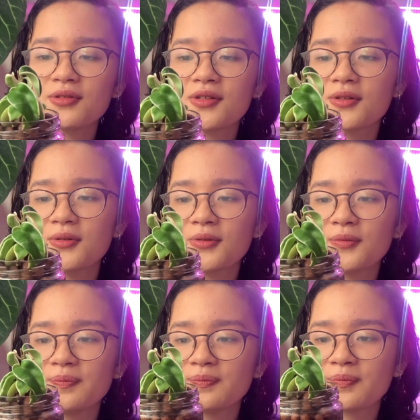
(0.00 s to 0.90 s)

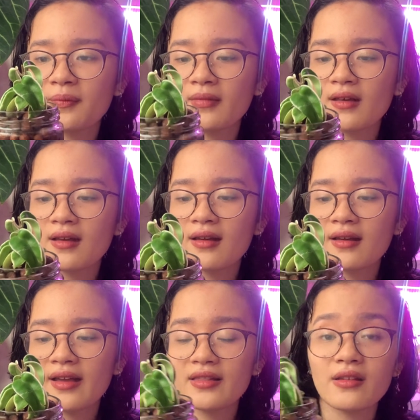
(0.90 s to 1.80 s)
and
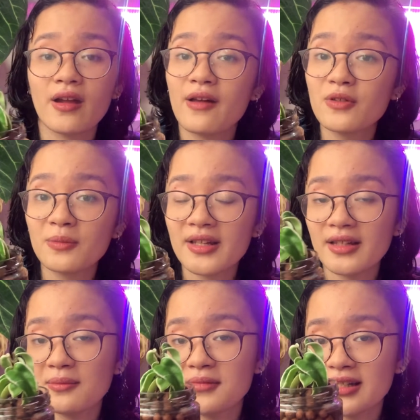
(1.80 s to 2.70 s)
there haven't been
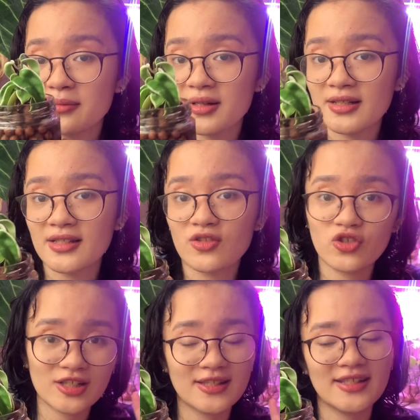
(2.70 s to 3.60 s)
any mealybugs
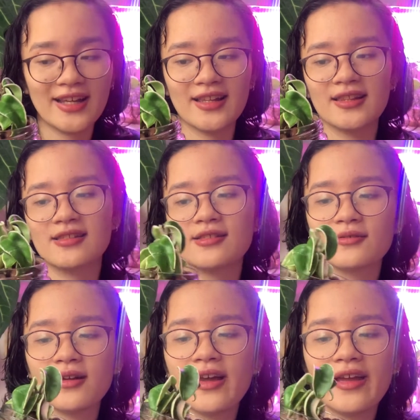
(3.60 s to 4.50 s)
just yet,
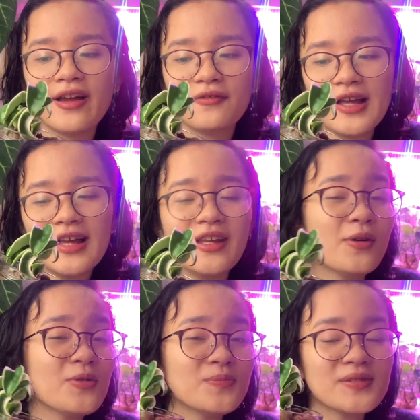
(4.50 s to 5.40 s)
so I have high
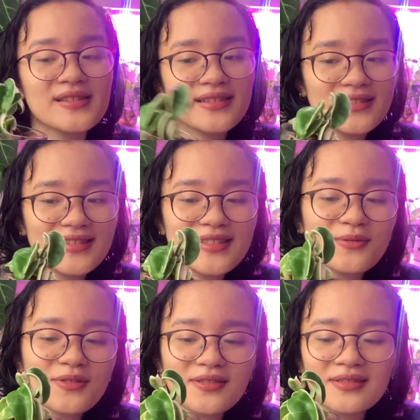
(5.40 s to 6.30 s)
hopes that this
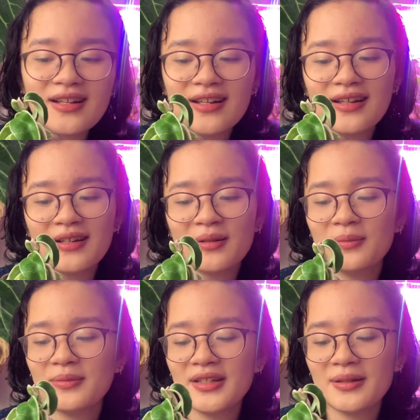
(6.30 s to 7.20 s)
will
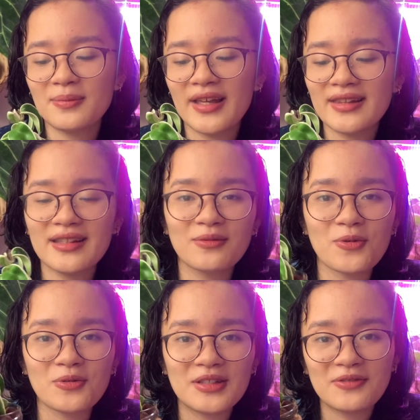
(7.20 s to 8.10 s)
be a plant that
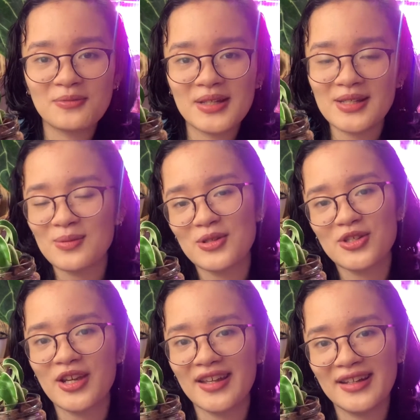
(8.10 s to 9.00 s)
won't give me as
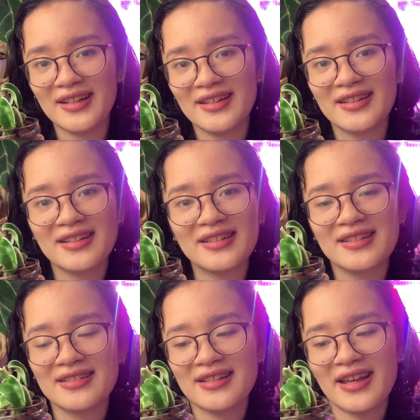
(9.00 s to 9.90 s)
much
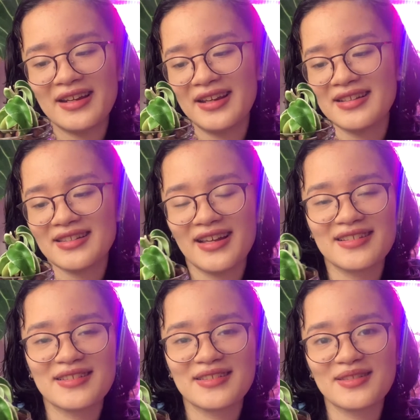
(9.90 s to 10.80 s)
headaches
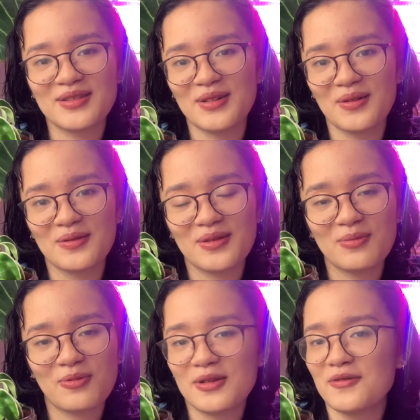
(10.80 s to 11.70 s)
as the
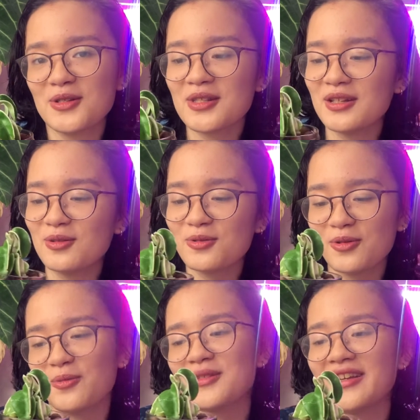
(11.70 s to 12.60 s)
previous Hindu
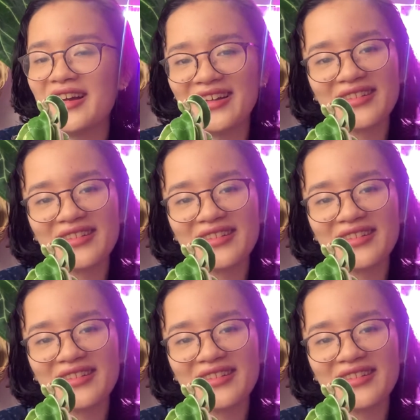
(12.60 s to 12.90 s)
ropes I had.